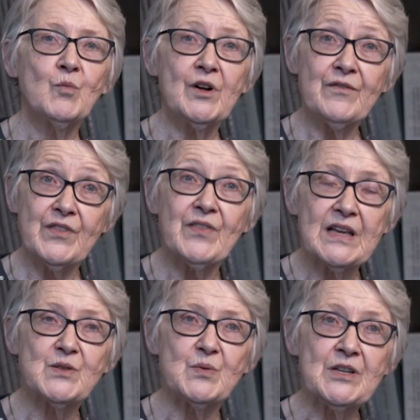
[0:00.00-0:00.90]
one of the
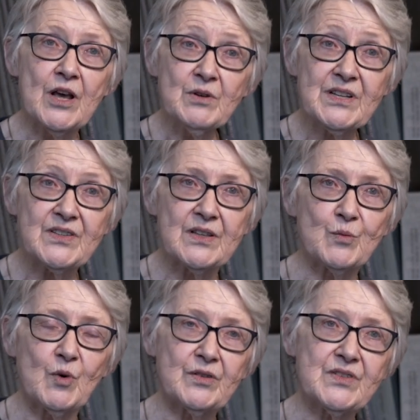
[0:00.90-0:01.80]
things we notice in the
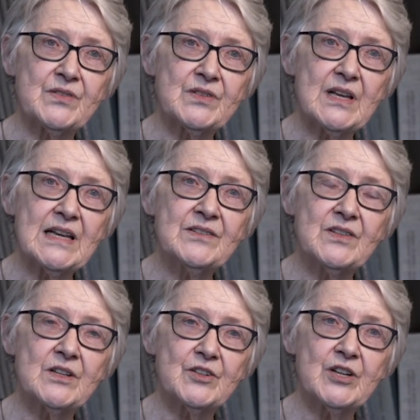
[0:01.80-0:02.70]
Watsons is
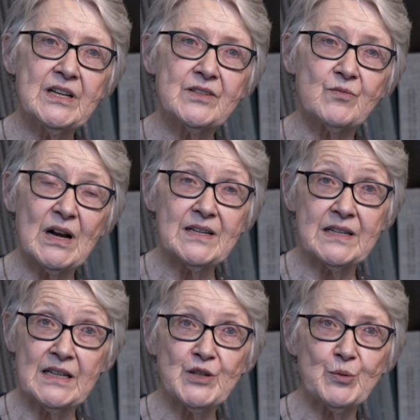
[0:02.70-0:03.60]
that she is
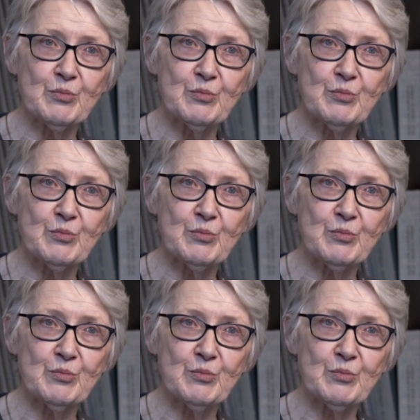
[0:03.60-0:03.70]
writing into